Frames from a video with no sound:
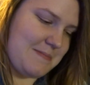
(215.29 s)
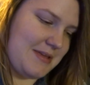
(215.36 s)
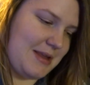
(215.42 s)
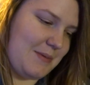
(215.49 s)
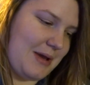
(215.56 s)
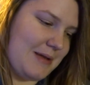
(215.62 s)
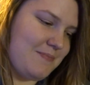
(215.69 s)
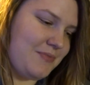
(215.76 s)

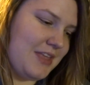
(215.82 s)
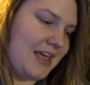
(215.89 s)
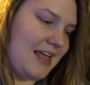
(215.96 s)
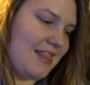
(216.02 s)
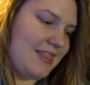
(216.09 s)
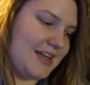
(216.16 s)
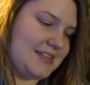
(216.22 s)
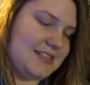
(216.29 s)
Anyway,
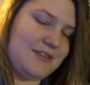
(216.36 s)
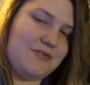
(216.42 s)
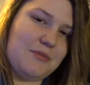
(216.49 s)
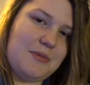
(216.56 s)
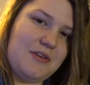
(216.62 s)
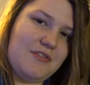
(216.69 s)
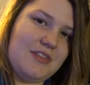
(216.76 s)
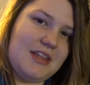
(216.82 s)
that's it for
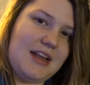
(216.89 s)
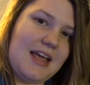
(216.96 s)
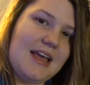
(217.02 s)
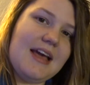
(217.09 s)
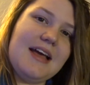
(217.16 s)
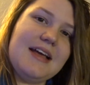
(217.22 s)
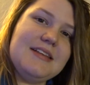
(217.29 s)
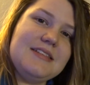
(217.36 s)
me for the
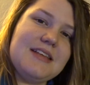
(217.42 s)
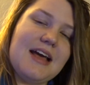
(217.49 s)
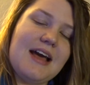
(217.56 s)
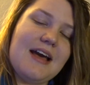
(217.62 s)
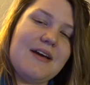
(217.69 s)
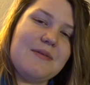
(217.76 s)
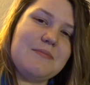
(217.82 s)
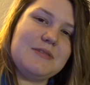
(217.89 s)
night, guys.
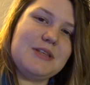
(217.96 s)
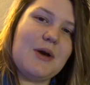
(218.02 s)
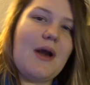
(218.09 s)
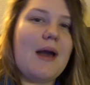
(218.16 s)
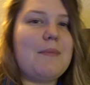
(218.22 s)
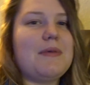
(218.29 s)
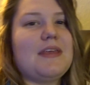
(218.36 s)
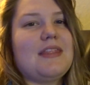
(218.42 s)
I'm so
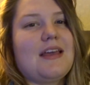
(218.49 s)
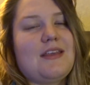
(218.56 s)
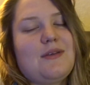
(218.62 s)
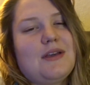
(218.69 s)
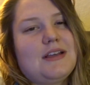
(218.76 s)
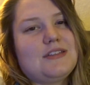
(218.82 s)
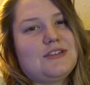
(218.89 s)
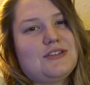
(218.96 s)
happy that you
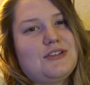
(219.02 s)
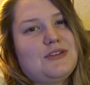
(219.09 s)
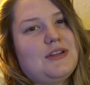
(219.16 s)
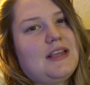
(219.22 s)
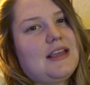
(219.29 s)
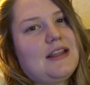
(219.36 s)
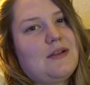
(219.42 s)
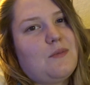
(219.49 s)
guys are
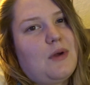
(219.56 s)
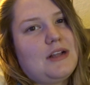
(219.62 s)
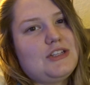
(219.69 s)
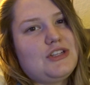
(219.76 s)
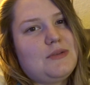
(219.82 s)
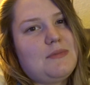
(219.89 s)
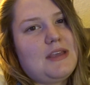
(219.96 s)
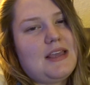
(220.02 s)
tuning in and
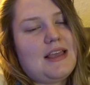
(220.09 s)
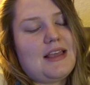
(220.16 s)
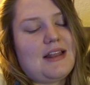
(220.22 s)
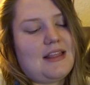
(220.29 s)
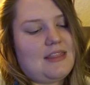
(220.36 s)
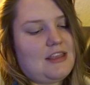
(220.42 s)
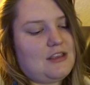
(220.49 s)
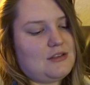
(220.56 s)
watching me, and
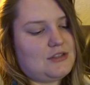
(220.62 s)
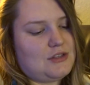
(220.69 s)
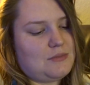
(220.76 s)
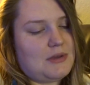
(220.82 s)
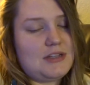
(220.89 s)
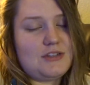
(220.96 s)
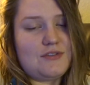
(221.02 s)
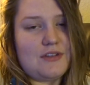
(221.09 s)
I thank you so
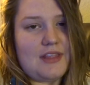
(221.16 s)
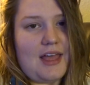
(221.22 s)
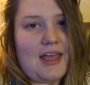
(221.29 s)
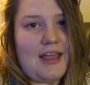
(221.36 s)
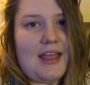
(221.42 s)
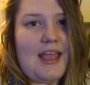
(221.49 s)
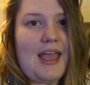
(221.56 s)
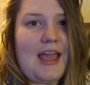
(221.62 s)
much for
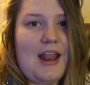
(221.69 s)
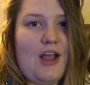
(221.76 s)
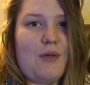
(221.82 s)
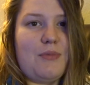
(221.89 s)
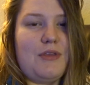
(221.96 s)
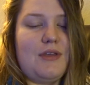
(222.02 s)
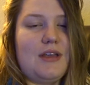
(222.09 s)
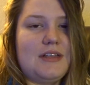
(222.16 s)
that. I
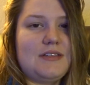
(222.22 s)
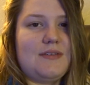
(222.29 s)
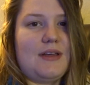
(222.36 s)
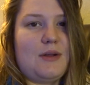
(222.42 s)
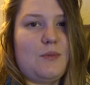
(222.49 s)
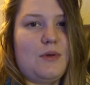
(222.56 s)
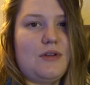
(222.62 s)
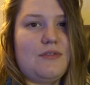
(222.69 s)
hope that you guys had
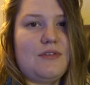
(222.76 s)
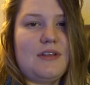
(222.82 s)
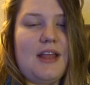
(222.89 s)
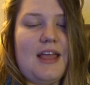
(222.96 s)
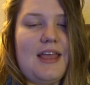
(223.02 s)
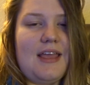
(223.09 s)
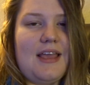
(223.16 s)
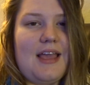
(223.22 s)
a wonderful
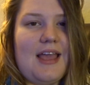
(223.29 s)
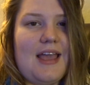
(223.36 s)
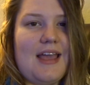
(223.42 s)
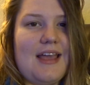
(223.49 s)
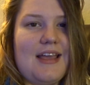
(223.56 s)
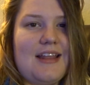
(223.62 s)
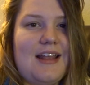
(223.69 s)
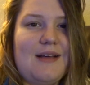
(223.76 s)
night,
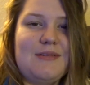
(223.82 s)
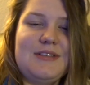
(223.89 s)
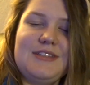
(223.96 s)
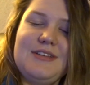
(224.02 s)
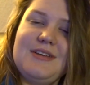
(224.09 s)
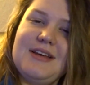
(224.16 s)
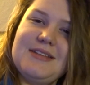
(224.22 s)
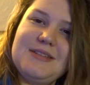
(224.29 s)
and I will
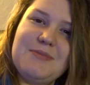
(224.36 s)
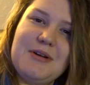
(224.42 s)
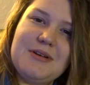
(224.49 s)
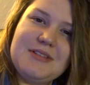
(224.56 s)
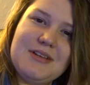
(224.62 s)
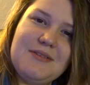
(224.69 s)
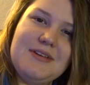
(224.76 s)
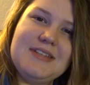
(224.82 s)
see you guys tomorrow
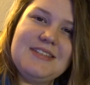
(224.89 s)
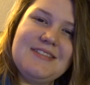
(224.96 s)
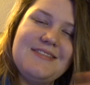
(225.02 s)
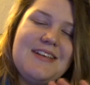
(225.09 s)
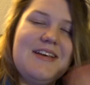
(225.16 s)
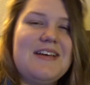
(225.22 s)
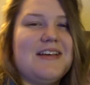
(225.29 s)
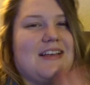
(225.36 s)
as always.
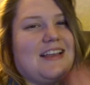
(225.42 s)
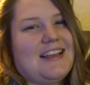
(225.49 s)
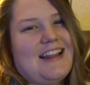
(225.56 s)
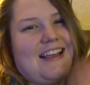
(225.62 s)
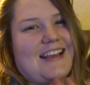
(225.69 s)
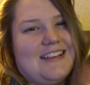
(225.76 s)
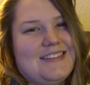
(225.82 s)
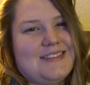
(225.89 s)
Good
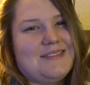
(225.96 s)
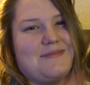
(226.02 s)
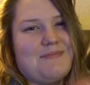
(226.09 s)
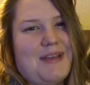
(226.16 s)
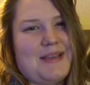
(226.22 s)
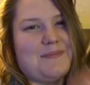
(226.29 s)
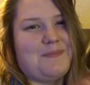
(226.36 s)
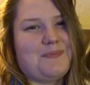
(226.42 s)
night, guys.
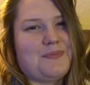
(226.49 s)
Bye.